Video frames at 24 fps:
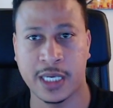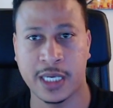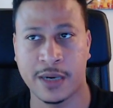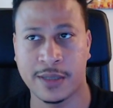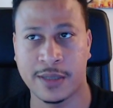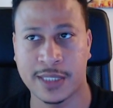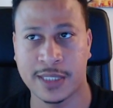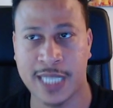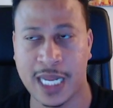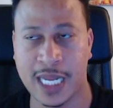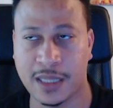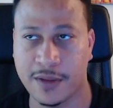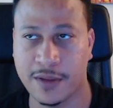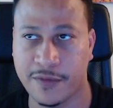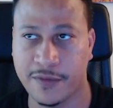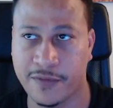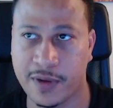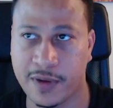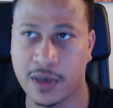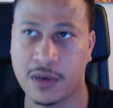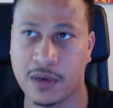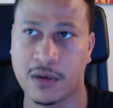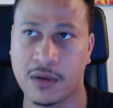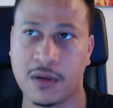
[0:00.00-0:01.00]
It's not the
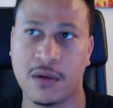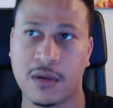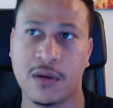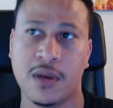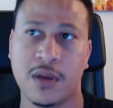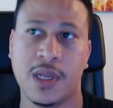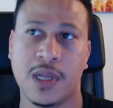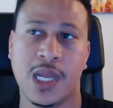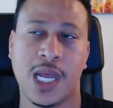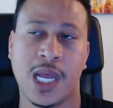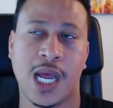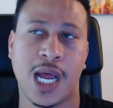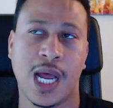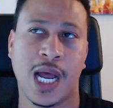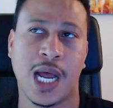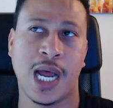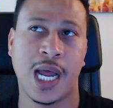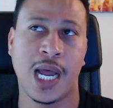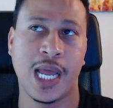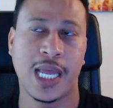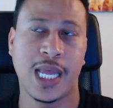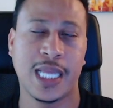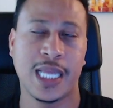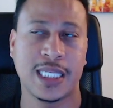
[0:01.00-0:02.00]
funnel,
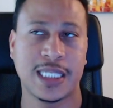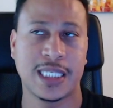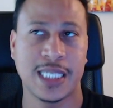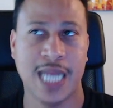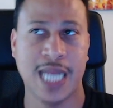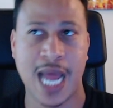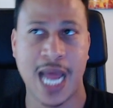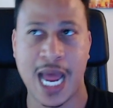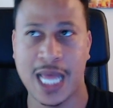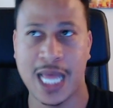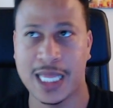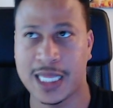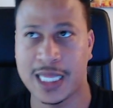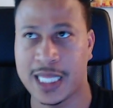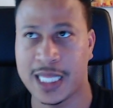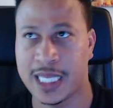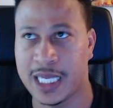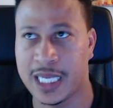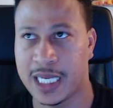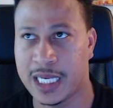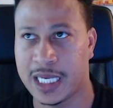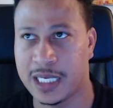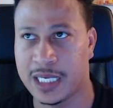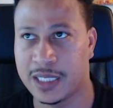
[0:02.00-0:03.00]
it's not
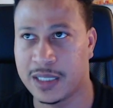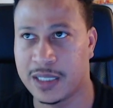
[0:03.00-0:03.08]
the